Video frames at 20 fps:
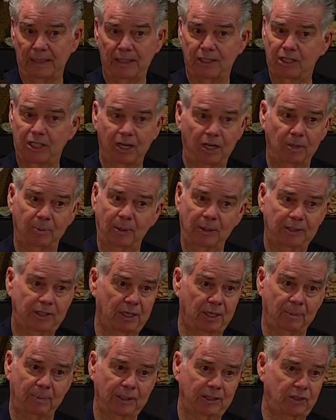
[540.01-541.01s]
Terrible,
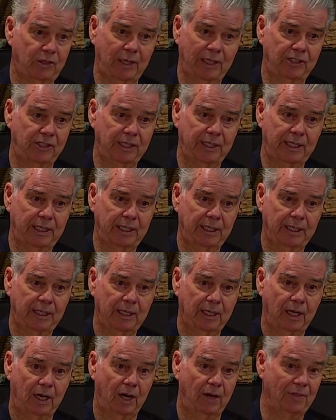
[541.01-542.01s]
terrible tragedy.
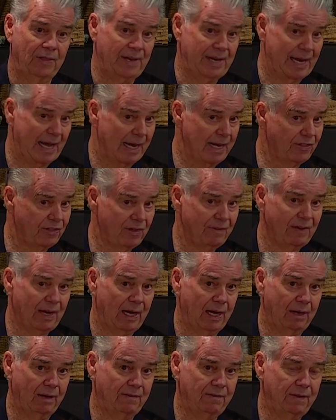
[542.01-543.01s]
On the 9th of
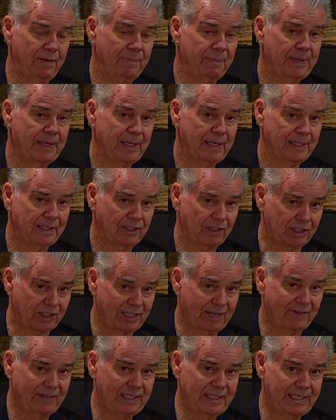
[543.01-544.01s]
Av,
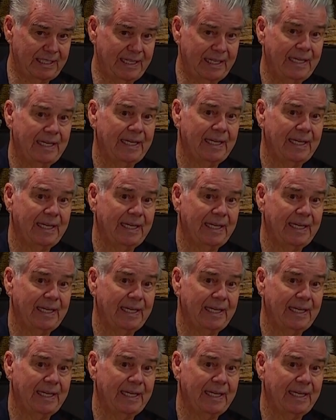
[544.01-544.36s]
70